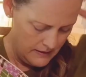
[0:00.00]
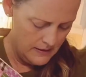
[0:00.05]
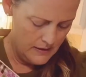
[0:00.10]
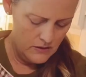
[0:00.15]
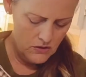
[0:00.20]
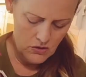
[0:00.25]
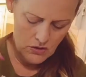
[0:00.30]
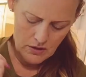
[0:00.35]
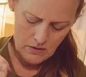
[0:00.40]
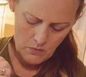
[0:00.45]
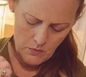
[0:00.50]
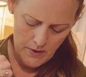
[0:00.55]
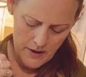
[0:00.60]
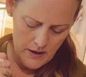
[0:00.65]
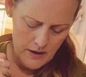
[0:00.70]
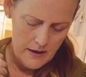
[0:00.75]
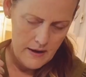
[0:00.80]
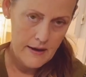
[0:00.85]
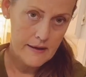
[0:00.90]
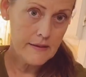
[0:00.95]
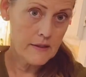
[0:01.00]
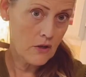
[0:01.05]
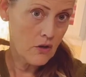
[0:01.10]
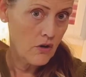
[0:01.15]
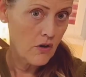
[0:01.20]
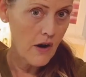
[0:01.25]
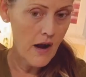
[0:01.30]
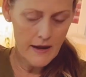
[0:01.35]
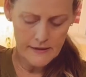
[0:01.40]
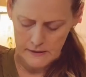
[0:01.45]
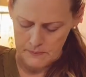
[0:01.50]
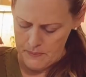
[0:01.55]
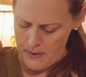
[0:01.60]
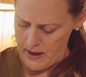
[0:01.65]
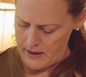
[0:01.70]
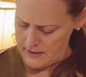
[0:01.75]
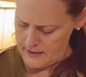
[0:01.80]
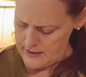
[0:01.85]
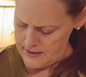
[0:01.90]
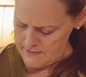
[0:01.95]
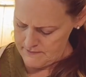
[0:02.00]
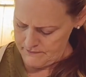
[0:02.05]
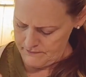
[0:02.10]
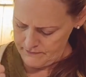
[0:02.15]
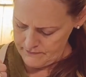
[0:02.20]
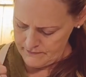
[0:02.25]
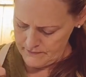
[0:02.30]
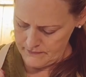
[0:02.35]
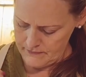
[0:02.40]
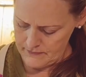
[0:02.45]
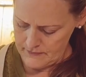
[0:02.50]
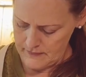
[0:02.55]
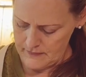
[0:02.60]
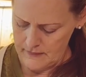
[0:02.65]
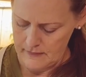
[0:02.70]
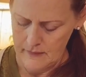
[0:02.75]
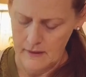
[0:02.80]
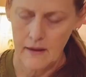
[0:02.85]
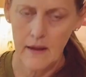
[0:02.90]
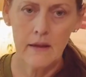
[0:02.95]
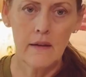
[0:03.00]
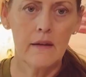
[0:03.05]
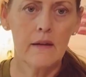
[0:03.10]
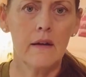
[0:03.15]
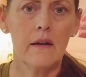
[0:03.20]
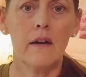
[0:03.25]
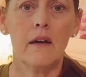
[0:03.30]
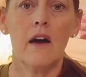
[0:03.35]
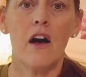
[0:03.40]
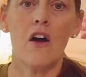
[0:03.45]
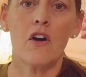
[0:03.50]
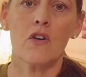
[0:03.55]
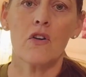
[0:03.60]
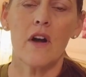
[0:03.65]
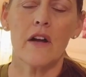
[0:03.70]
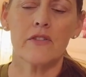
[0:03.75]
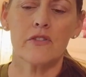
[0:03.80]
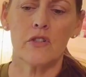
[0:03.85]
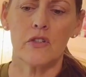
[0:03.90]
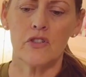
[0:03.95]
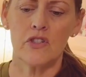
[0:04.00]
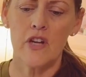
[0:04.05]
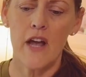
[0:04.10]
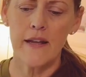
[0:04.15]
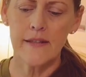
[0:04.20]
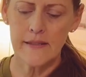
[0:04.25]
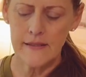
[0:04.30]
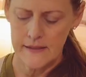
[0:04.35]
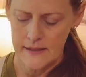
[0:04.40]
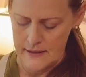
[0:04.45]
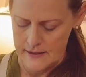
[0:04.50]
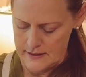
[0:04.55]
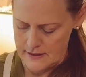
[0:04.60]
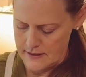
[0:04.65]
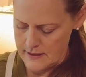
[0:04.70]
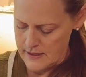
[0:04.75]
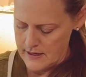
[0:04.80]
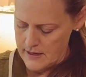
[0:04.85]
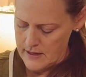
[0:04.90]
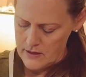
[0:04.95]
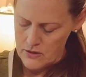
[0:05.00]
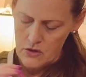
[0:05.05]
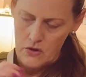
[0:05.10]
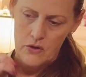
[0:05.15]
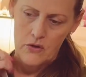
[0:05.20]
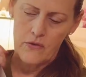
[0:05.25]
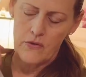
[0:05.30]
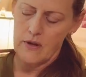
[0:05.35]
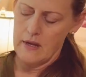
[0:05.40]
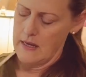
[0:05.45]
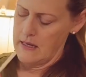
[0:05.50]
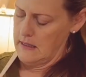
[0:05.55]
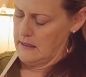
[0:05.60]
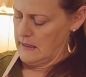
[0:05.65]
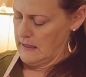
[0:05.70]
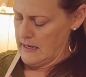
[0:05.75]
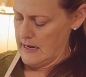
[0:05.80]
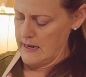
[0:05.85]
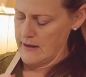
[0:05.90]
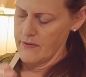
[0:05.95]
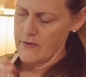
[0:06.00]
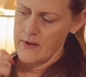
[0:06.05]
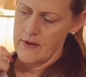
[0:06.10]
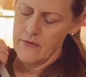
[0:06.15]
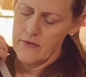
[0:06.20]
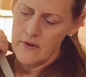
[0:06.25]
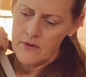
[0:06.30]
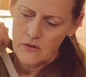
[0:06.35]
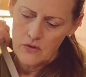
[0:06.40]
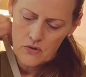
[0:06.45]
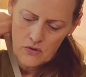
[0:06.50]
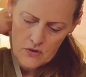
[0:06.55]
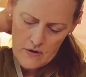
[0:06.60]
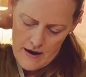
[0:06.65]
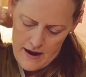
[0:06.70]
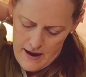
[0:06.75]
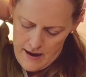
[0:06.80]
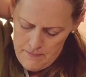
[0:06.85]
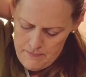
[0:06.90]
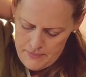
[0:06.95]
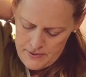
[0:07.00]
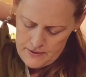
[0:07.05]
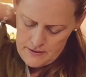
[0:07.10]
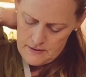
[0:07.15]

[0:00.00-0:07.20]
You can wear it as a crossbody across your chest. You can lengthen the strap,